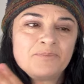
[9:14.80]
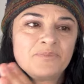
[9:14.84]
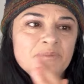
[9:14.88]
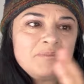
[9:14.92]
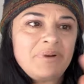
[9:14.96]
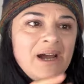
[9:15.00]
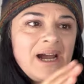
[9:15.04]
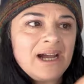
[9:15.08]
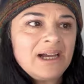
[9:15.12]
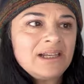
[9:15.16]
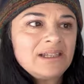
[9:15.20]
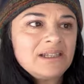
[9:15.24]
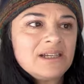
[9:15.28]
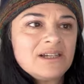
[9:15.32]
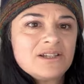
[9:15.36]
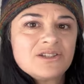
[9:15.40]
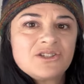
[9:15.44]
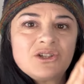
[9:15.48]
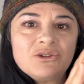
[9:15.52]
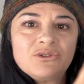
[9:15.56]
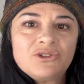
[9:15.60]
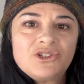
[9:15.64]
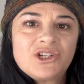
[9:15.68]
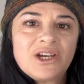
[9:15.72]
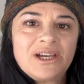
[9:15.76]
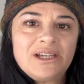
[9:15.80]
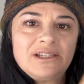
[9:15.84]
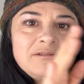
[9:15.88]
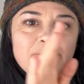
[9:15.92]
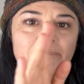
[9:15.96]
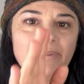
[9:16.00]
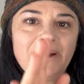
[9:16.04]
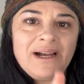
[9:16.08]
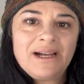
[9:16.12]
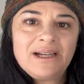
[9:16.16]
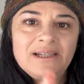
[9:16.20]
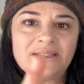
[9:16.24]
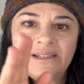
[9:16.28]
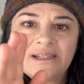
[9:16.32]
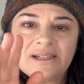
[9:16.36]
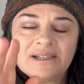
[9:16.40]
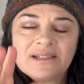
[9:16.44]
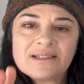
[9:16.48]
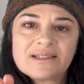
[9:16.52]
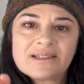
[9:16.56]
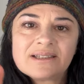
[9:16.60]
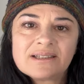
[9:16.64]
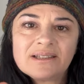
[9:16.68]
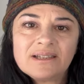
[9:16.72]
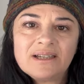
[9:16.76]
Partners, you'll change
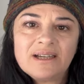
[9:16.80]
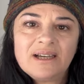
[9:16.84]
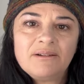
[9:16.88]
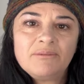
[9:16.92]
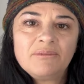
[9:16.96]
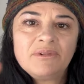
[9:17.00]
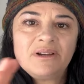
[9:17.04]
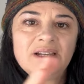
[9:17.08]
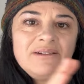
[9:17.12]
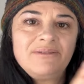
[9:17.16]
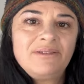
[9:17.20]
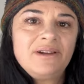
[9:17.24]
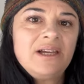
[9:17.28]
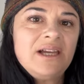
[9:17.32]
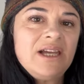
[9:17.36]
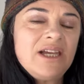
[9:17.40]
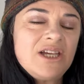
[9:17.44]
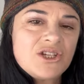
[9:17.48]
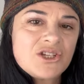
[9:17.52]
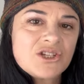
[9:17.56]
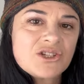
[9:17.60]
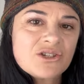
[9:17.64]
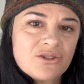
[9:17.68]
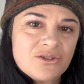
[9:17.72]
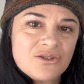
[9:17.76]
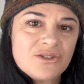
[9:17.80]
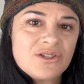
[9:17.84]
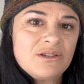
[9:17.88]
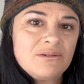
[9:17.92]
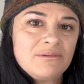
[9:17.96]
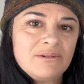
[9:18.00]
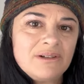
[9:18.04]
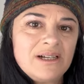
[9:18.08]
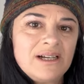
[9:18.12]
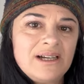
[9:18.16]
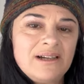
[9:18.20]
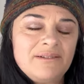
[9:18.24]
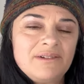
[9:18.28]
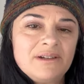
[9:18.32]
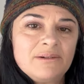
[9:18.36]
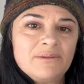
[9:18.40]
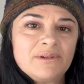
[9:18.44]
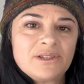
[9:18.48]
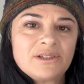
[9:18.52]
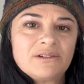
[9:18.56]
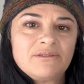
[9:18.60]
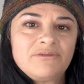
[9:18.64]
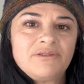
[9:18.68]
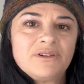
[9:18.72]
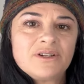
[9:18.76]
partners. And whatever issues you were having
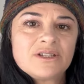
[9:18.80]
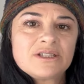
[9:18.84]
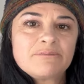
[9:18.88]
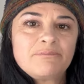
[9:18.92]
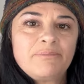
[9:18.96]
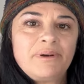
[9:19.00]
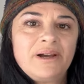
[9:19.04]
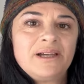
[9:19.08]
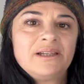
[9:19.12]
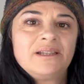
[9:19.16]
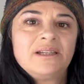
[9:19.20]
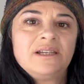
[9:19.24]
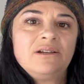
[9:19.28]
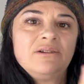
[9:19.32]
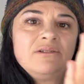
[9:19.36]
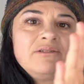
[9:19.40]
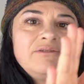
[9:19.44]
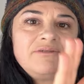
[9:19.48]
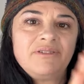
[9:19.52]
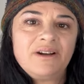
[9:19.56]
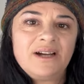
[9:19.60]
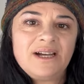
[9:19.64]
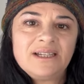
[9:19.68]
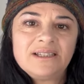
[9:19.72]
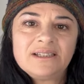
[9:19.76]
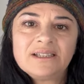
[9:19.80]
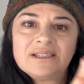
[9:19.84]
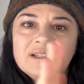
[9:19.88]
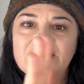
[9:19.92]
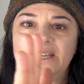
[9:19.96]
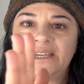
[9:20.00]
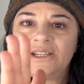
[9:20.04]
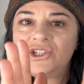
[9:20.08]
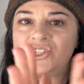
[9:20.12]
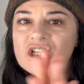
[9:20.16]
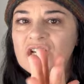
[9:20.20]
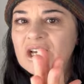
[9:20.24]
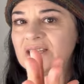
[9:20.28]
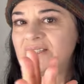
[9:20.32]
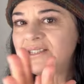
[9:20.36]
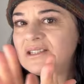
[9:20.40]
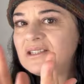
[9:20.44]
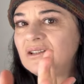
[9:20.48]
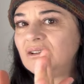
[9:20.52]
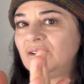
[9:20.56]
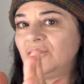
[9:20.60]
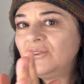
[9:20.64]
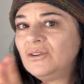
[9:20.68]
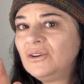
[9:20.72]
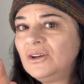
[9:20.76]
with the first partner, you'll find that they chase
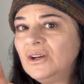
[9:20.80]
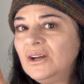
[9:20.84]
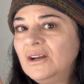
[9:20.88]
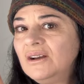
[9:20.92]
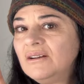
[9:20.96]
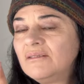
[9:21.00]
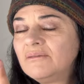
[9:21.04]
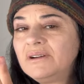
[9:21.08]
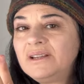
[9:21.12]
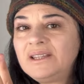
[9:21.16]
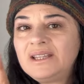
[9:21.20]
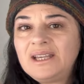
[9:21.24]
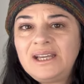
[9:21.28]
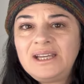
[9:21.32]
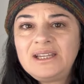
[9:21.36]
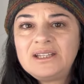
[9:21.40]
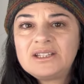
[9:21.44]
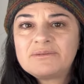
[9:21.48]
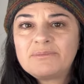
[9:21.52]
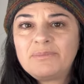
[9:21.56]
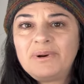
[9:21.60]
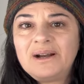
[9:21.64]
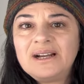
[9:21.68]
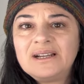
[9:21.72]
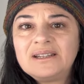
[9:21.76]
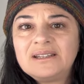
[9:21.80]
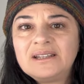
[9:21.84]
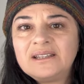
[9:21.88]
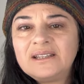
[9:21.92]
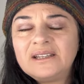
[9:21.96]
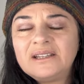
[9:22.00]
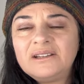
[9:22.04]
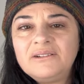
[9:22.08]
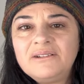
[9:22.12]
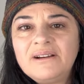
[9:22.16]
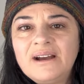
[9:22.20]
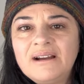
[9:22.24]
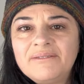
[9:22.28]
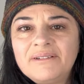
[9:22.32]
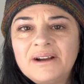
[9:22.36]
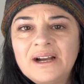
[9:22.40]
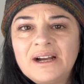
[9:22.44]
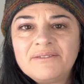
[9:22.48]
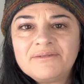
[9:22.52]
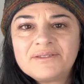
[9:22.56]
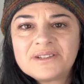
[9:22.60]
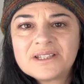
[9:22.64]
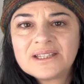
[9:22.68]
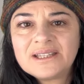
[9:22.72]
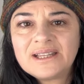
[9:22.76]
you with each partner that you have
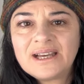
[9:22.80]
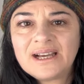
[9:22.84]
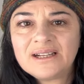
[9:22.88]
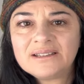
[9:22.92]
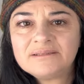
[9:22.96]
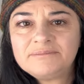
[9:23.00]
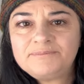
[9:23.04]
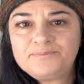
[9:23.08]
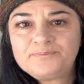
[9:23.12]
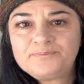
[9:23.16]
after that.